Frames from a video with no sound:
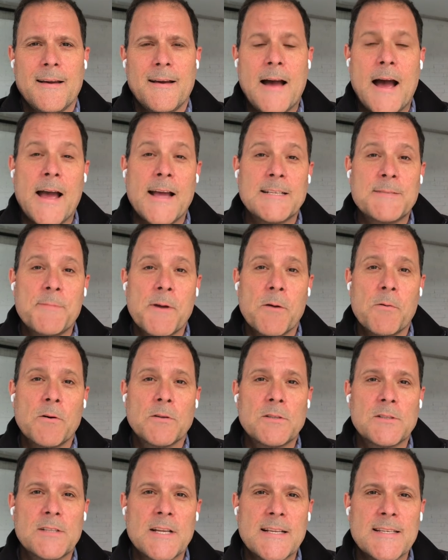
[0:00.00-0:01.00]
Hi, it's Mayor
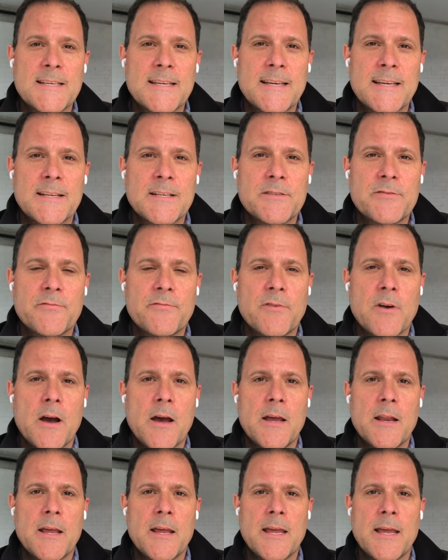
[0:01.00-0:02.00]
Walter Sendzik. It is
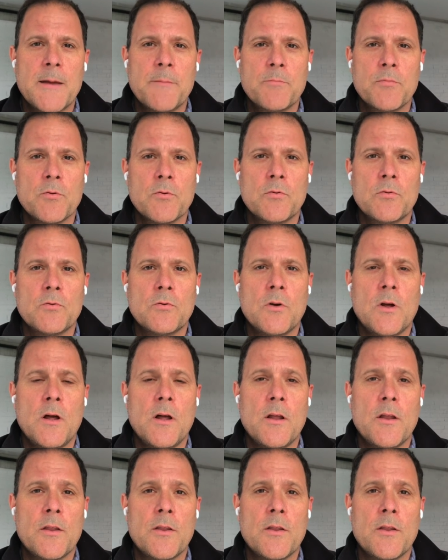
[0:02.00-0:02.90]
Friday, April